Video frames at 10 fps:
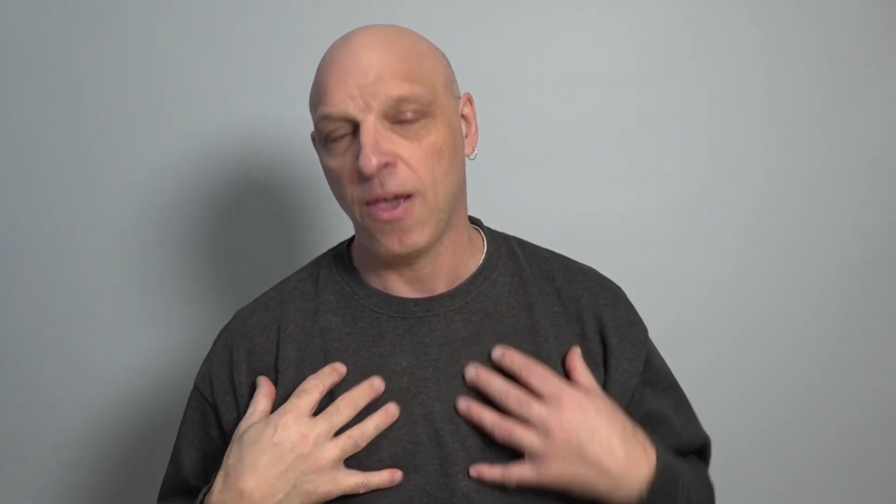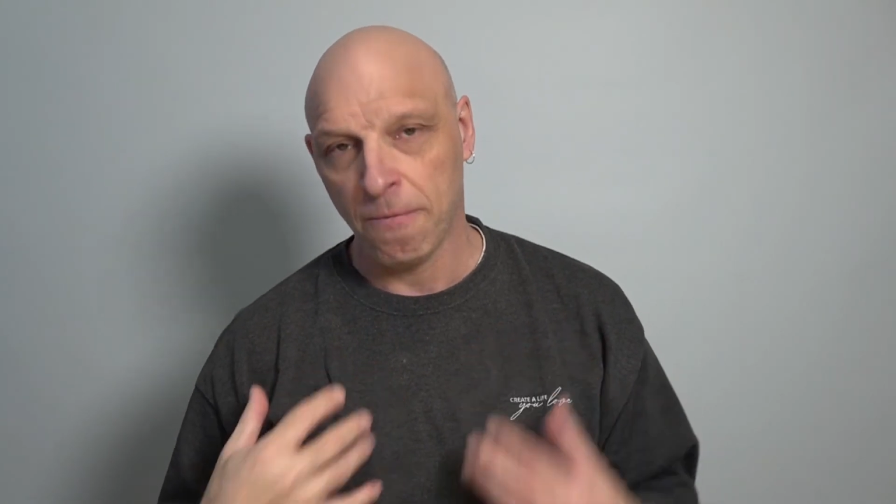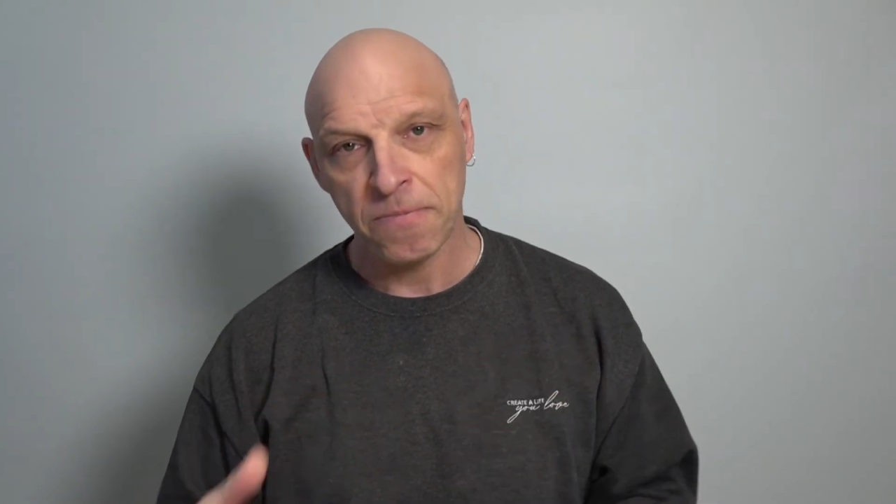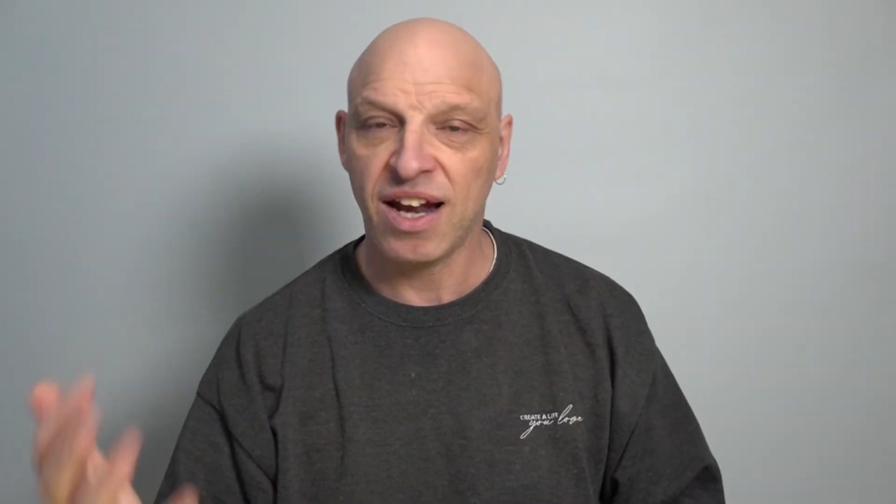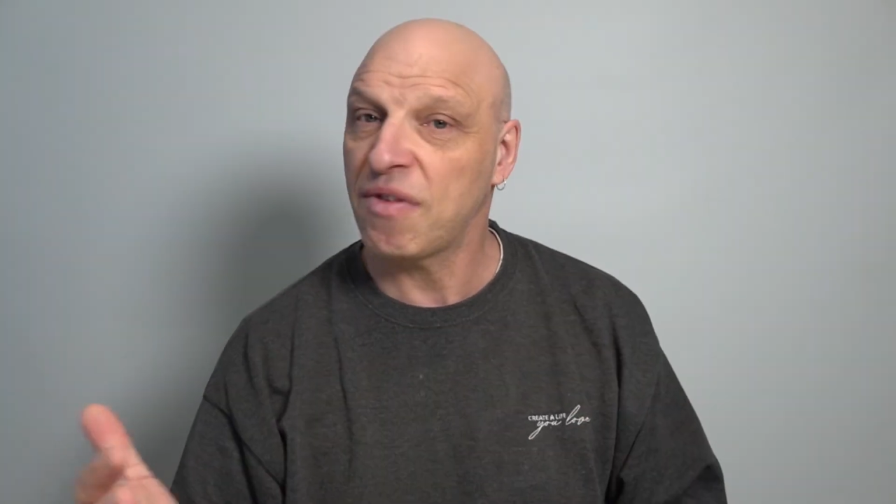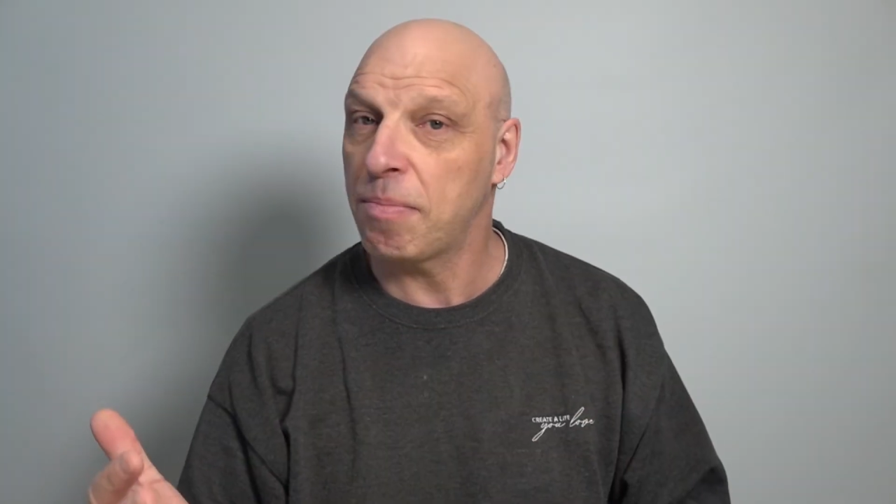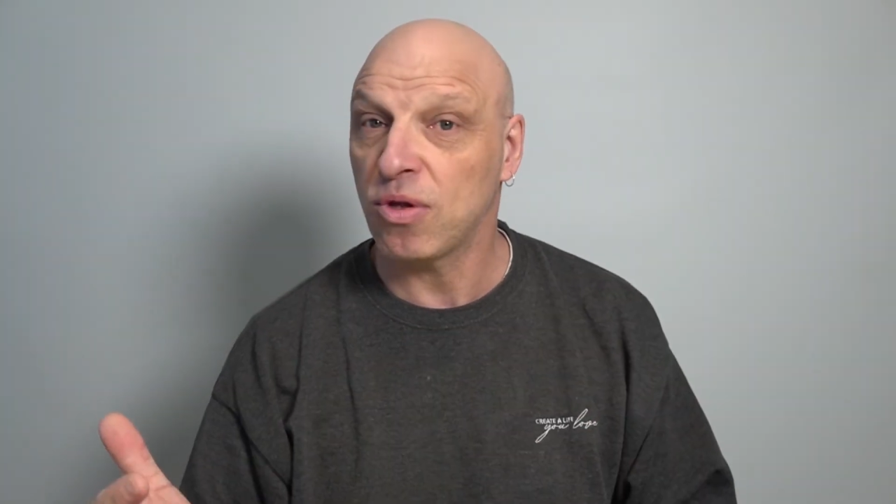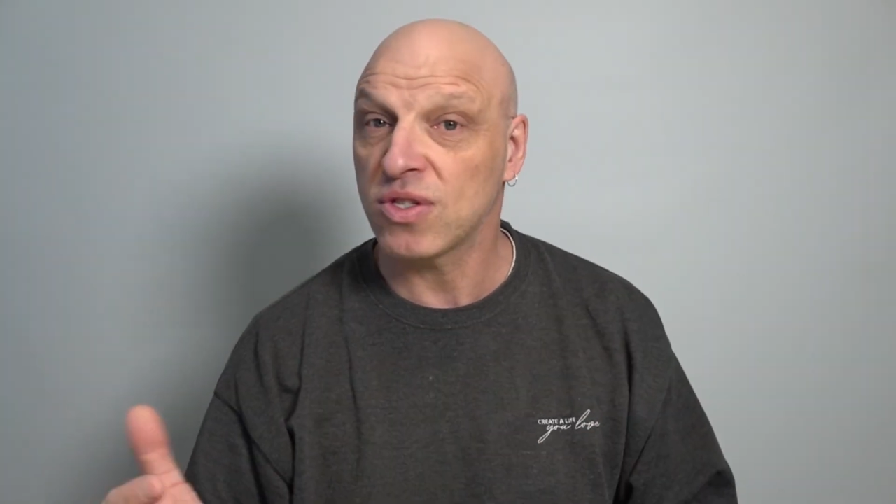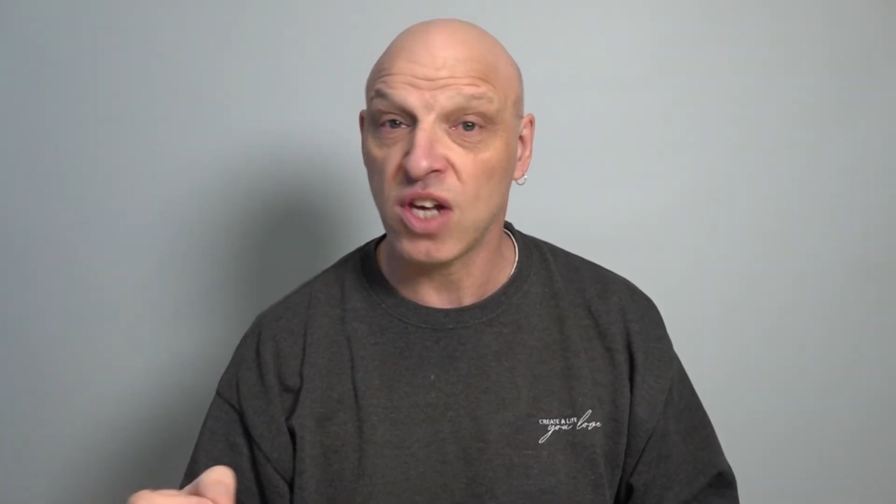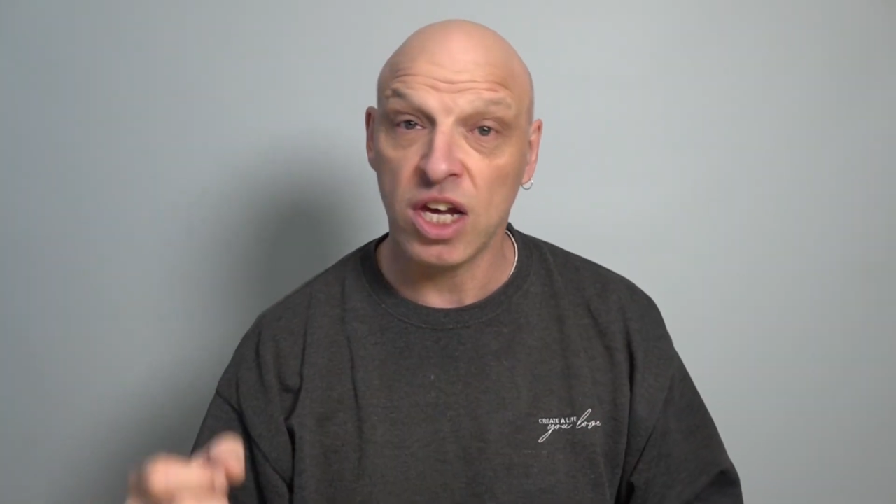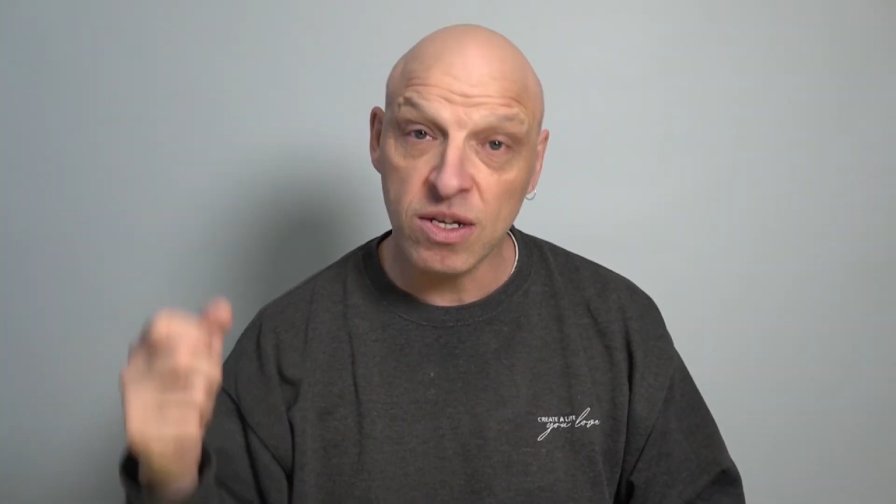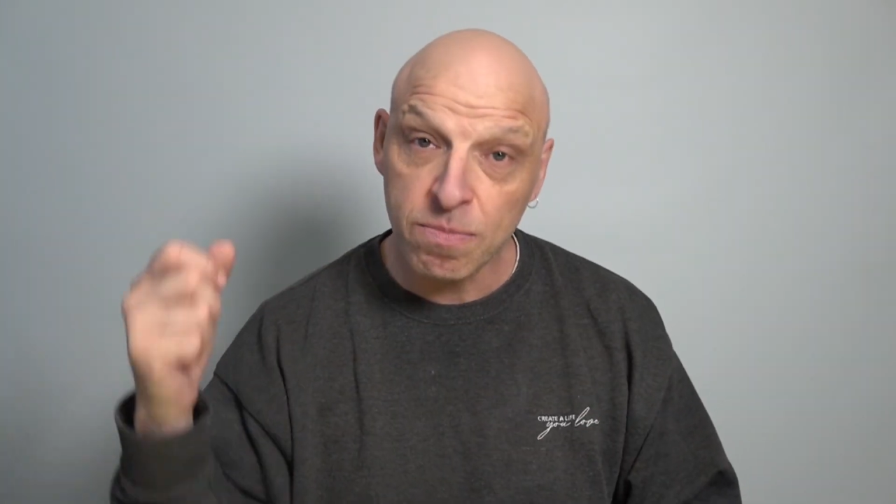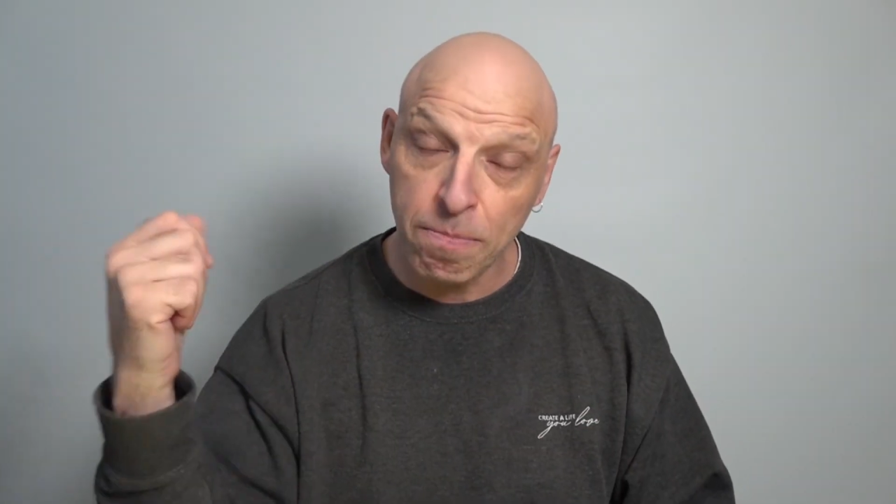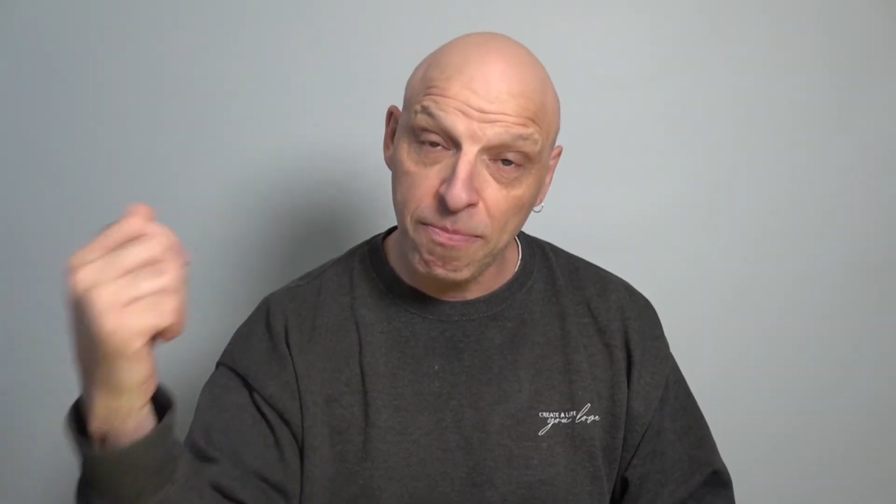You could have a button so you could